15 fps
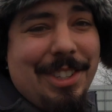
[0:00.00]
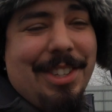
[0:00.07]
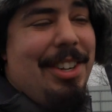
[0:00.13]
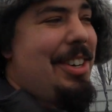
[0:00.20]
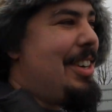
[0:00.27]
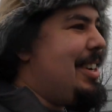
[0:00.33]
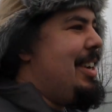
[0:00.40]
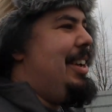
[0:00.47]

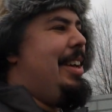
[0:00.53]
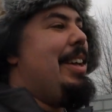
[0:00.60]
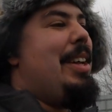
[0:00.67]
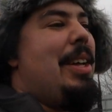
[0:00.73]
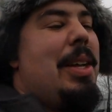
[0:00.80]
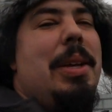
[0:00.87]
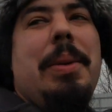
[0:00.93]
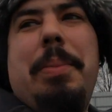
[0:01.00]
start,
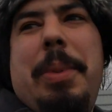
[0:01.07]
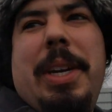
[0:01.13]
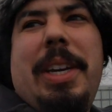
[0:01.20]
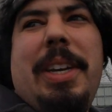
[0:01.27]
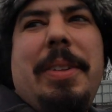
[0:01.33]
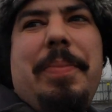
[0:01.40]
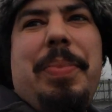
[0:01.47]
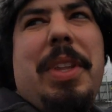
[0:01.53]

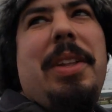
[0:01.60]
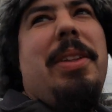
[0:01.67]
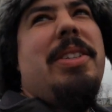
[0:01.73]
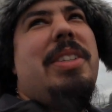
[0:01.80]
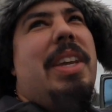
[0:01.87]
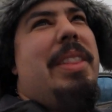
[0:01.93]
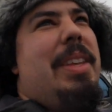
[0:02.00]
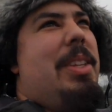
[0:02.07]
but it
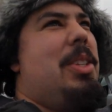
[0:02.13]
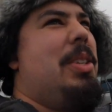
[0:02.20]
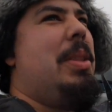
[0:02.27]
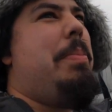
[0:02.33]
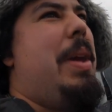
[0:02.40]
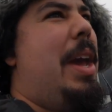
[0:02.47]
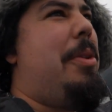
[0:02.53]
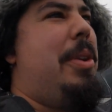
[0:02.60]
looks like they took
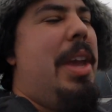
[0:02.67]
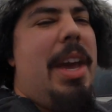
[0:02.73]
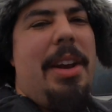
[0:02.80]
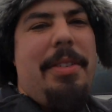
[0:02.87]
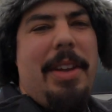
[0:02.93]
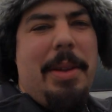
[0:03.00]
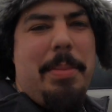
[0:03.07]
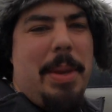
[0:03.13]
the battery out
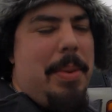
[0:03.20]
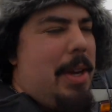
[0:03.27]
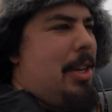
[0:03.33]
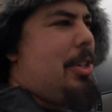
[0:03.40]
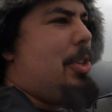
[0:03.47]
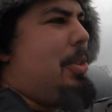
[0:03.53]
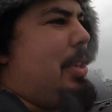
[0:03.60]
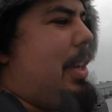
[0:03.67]
of it. Maybe I
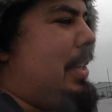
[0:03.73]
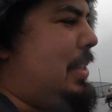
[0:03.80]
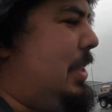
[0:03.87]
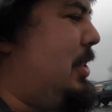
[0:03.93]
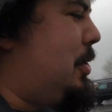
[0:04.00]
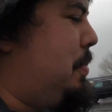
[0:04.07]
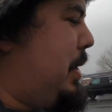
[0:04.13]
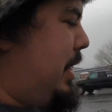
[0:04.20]
show you guys the
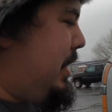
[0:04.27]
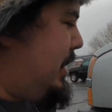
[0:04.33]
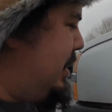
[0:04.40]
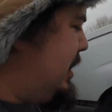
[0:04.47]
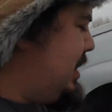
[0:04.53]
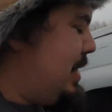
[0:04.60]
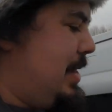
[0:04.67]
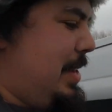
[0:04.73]
engine bay, huh?
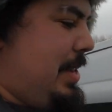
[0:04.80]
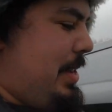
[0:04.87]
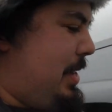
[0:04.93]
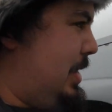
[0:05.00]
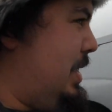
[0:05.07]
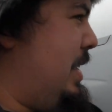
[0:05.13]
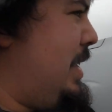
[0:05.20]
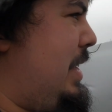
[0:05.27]

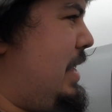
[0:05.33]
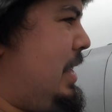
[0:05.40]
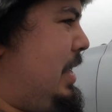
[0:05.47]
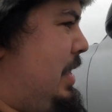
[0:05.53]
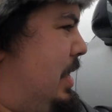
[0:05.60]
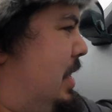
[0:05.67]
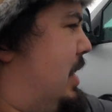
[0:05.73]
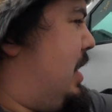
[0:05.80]

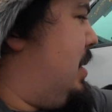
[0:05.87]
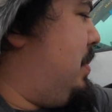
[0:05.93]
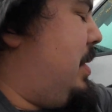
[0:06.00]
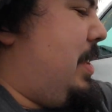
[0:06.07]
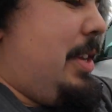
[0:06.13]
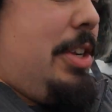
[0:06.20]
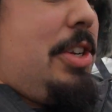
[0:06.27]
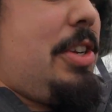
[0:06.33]
I
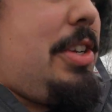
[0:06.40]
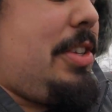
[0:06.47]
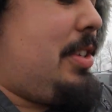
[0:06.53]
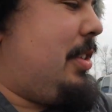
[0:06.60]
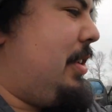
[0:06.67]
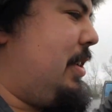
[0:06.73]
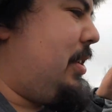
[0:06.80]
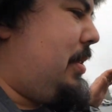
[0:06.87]
mean, the engine
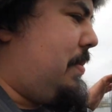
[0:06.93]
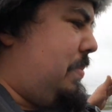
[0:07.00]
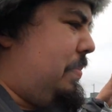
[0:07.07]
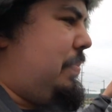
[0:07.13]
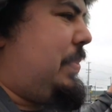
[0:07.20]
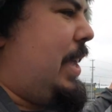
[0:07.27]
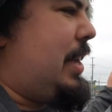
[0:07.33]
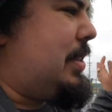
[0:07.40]
doesn't look
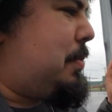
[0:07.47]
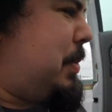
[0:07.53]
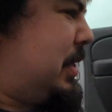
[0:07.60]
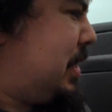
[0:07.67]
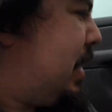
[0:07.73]
like it's been